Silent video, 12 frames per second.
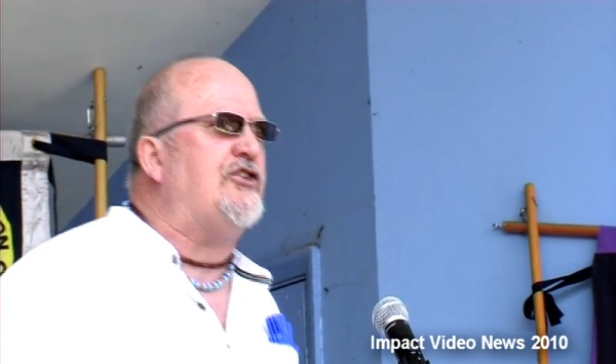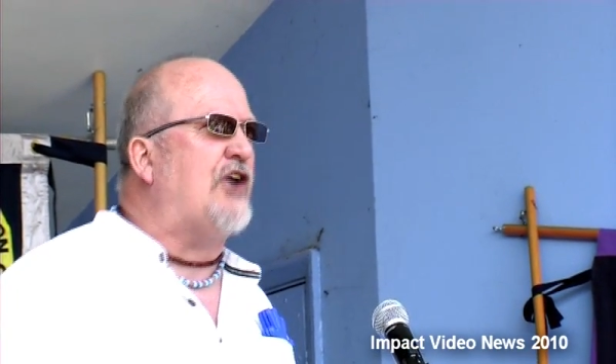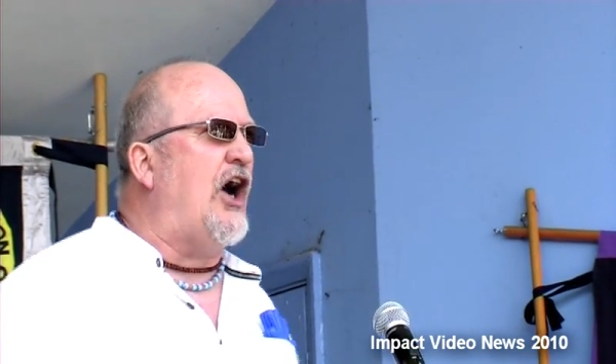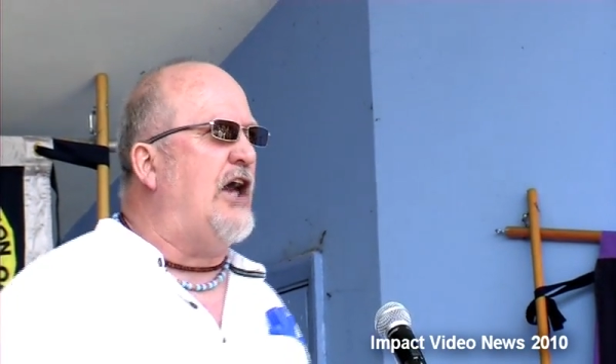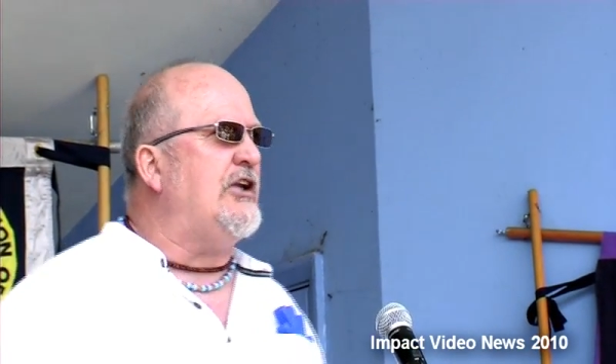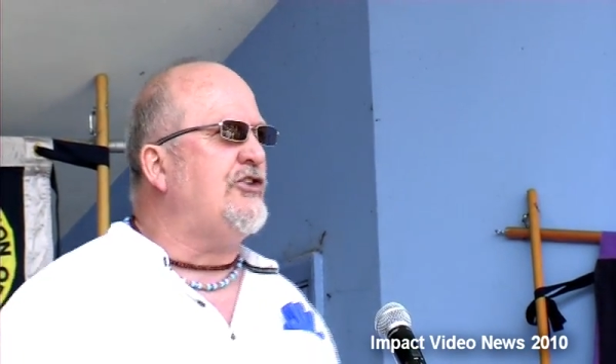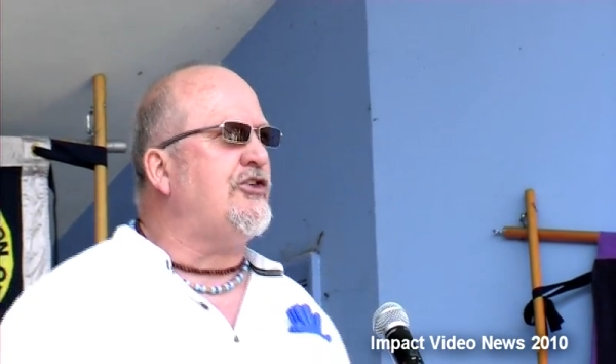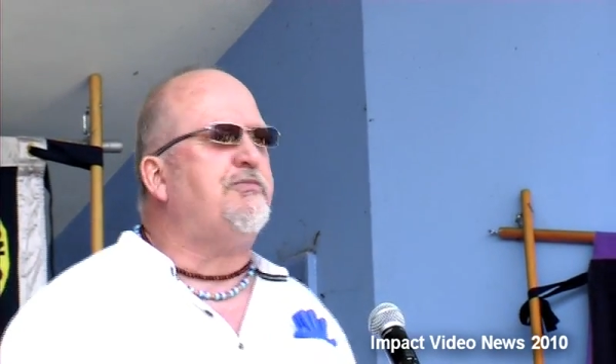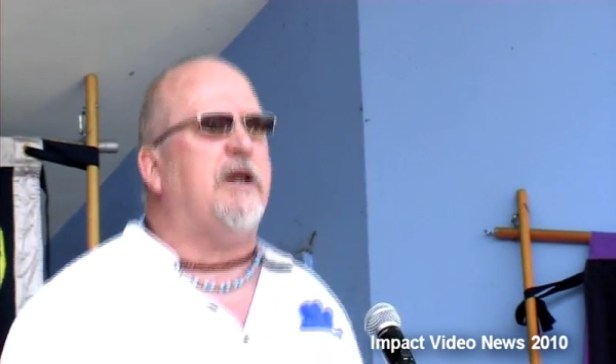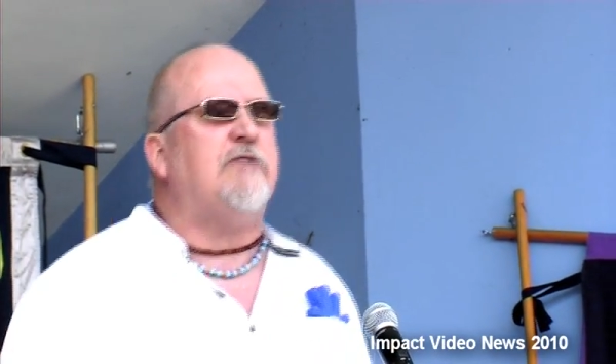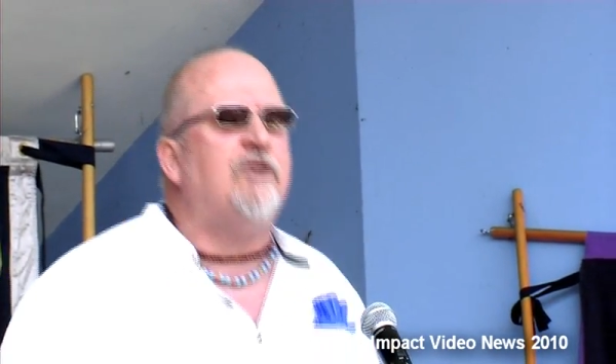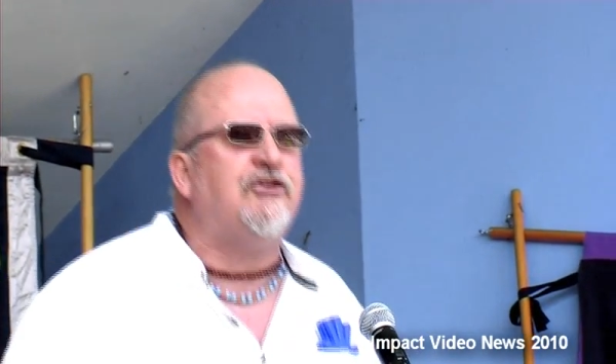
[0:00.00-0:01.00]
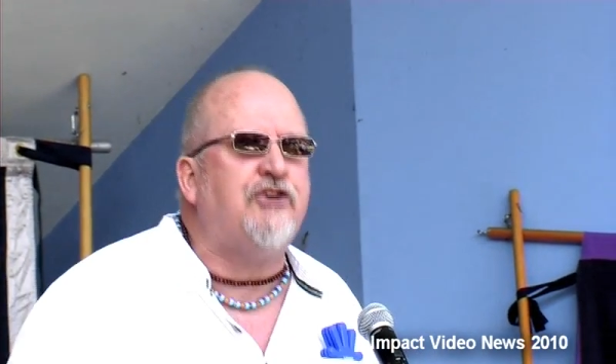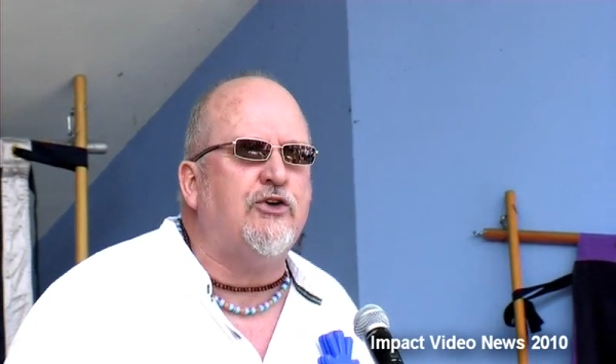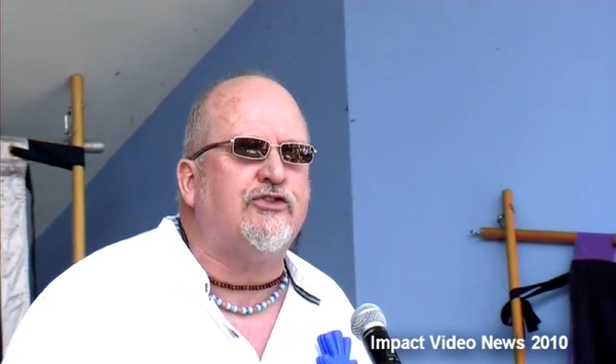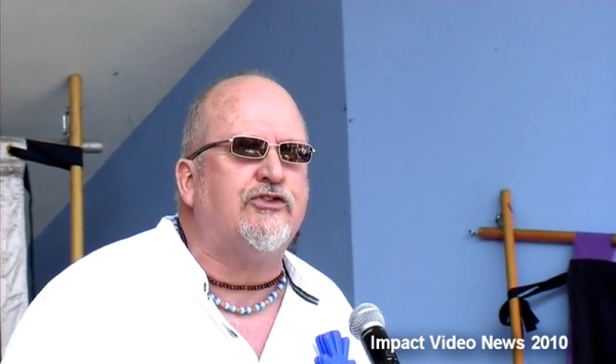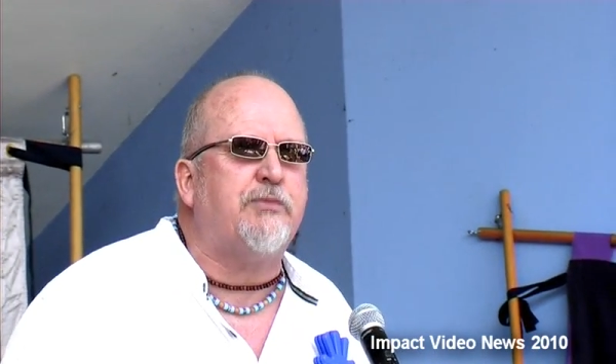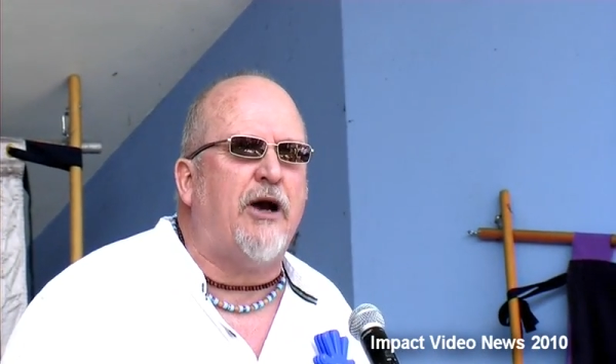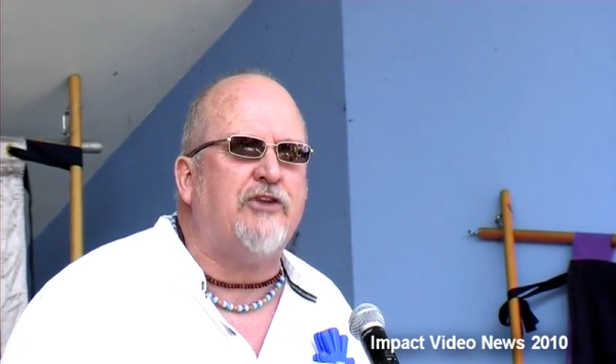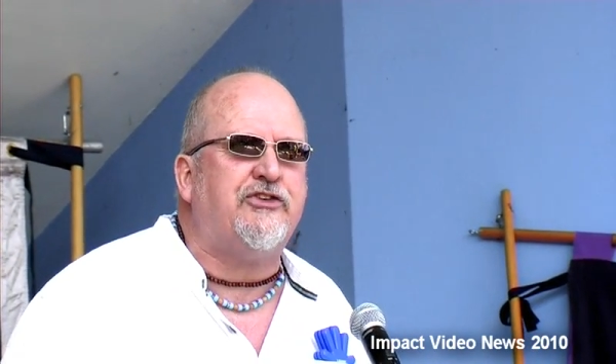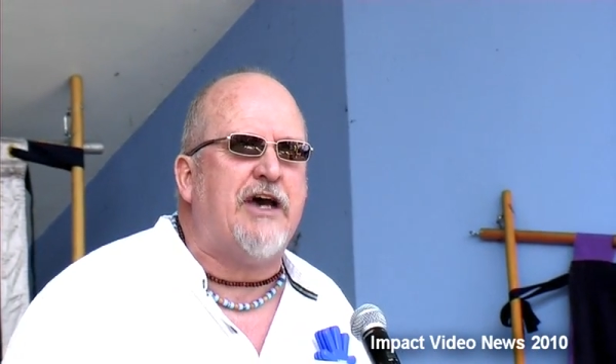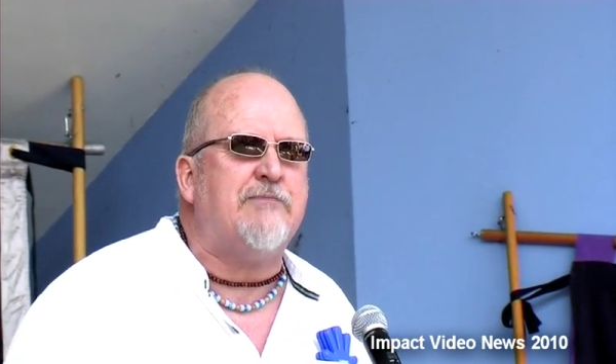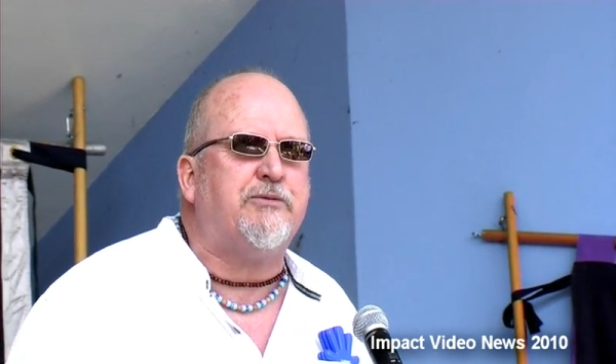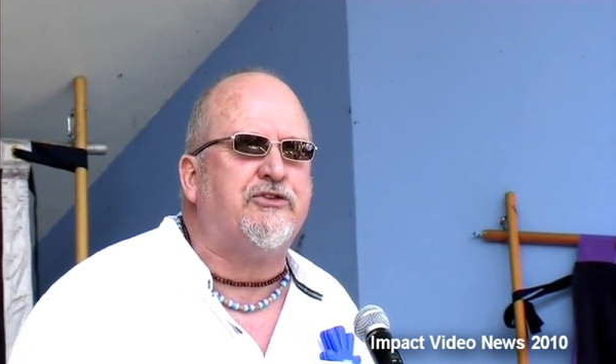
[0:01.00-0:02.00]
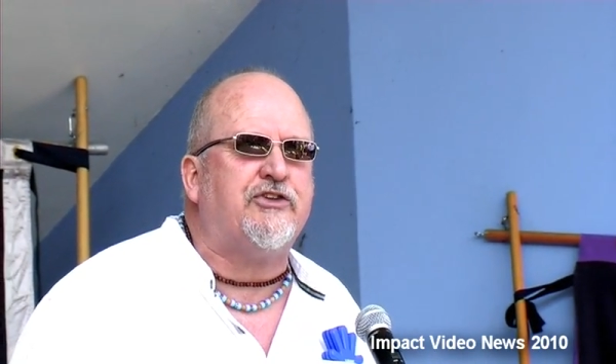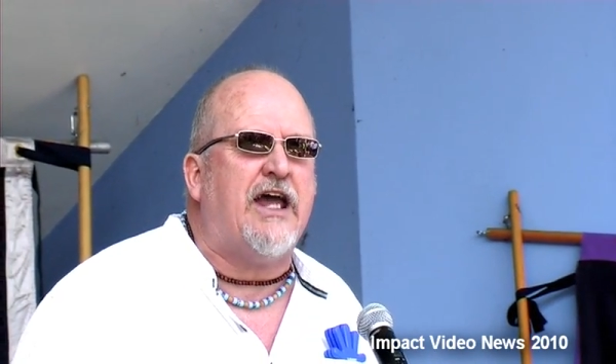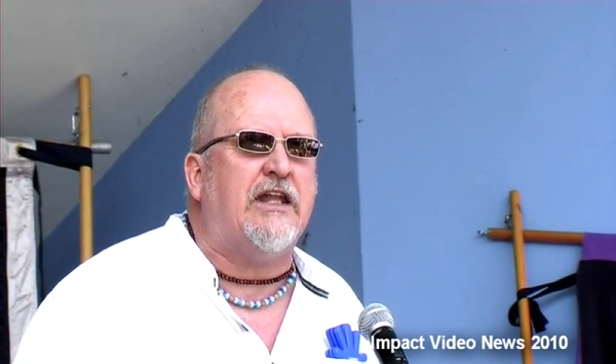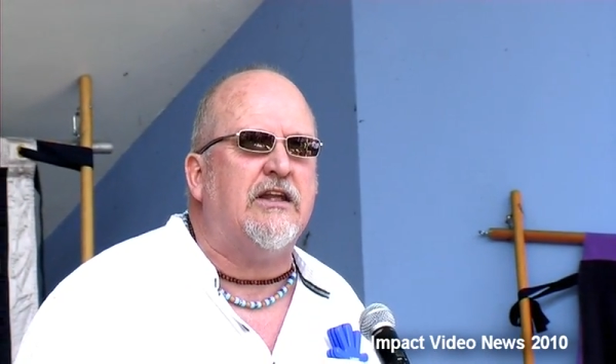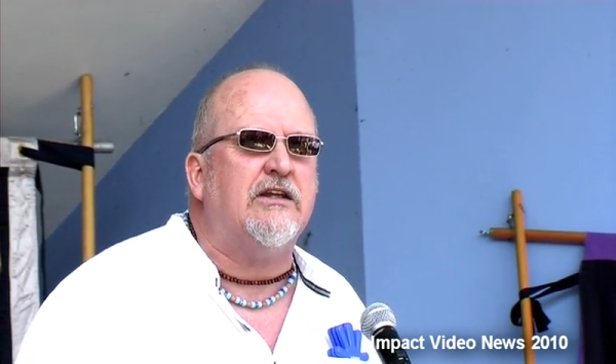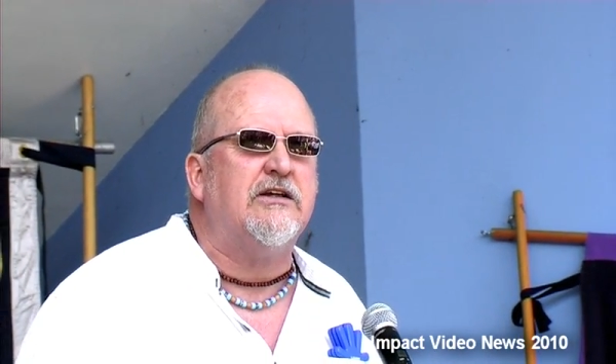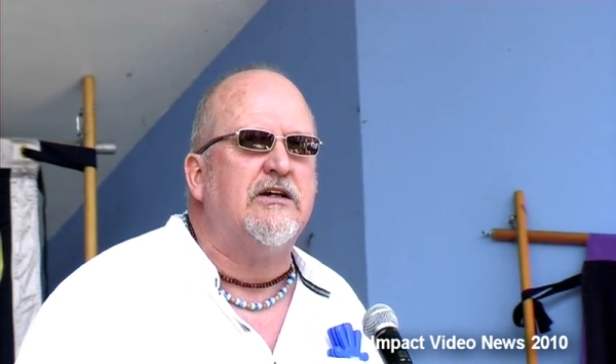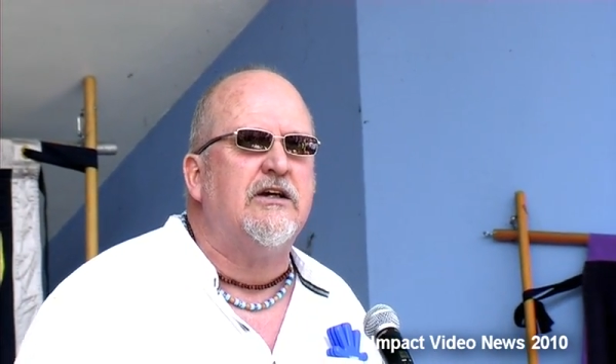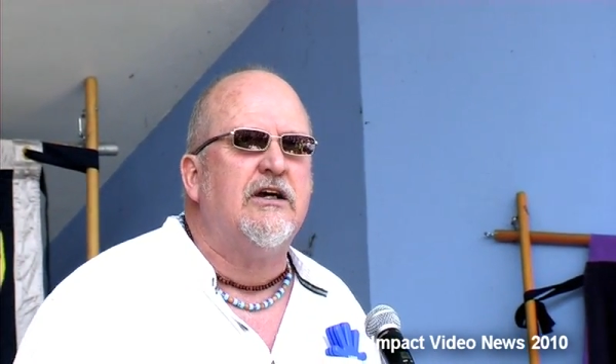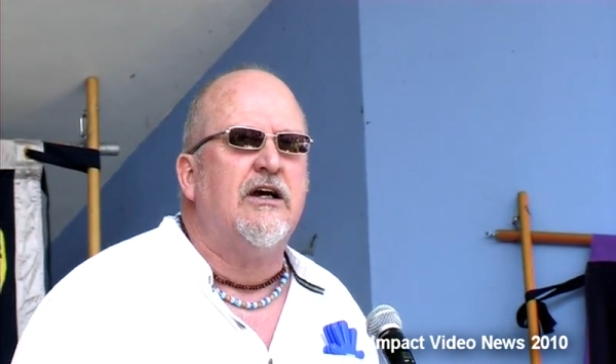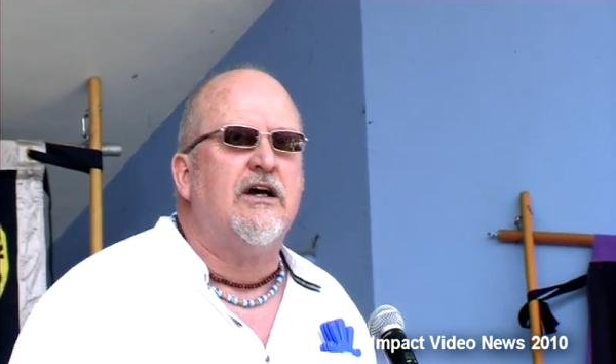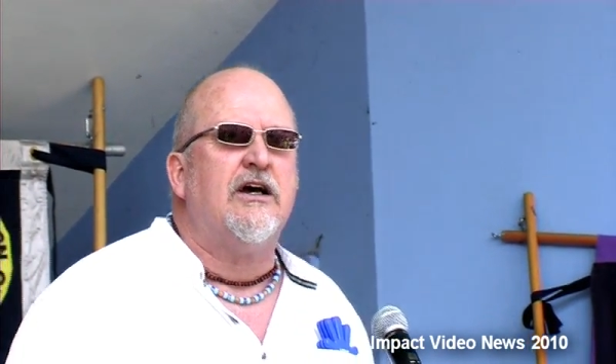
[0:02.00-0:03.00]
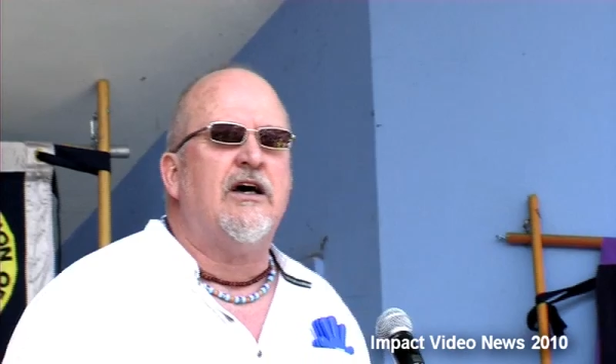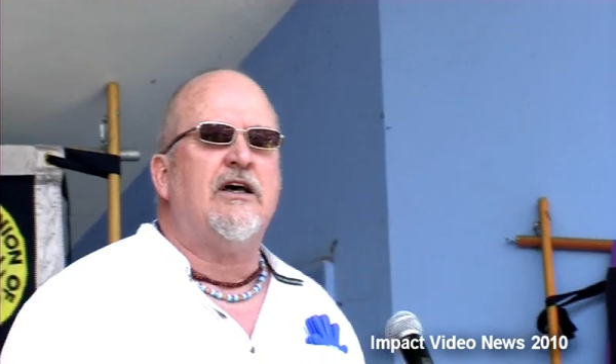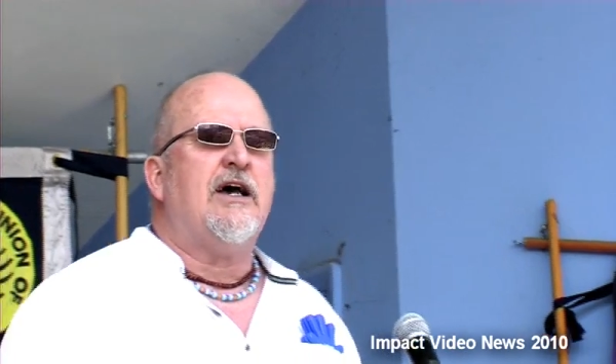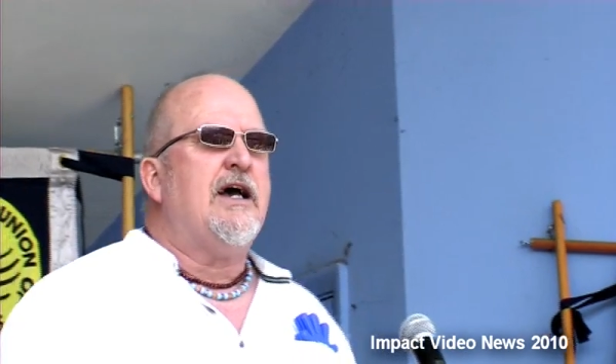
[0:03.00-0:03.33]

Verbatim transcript: this island has been reduced by 10%.